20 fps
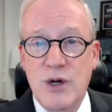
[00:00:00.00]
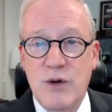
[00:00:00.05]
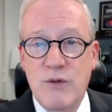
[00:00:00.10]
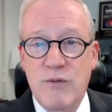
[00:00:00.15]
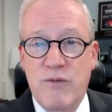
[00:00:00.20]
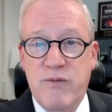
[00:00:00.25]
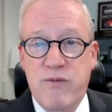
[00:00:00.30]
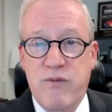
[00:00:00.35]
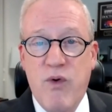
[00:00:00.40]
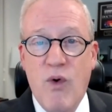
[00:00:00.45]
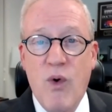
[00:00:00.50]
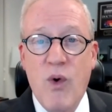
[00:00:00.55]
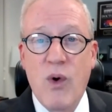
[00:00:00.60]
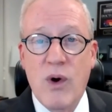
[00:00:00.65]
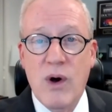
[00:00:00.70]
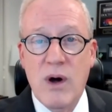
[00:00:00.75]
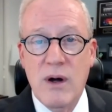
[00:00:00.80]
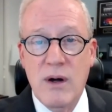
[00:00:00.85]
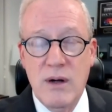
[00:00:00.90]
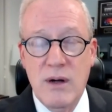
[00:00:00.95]

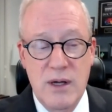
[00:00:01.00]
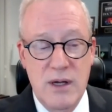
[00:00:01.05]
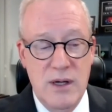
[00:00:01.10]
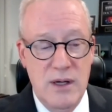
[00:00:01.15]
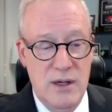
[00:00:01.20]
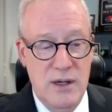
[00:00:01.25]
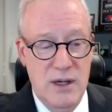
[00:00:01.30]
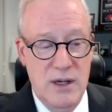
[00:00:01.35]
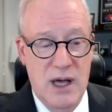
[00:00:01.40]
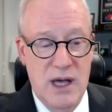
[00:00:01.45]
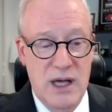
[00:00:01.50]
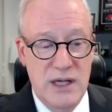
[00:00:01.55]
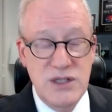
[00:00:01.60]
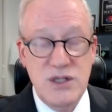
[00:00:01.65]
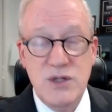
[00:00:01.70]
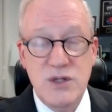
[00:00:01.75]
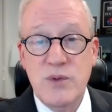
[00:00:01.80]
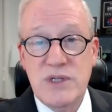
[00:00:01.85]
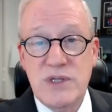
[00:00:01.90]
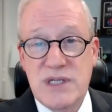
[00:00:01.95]
for
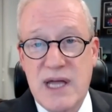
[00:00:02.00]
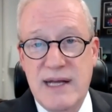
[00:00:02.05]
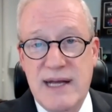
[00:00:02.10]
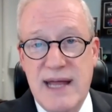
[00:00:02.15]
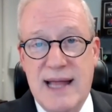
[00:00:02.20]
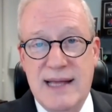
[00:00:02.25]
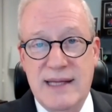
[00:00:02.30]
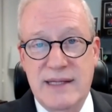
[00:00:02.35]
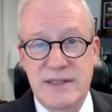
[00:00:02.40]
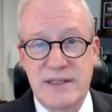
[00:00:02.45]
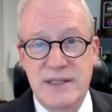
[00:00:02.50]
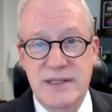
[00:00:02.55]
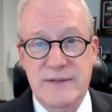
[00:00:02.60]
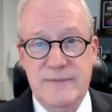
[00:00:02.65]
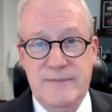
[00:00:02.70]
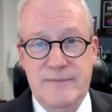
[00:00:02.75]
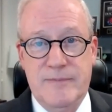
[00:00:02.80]
suicidality,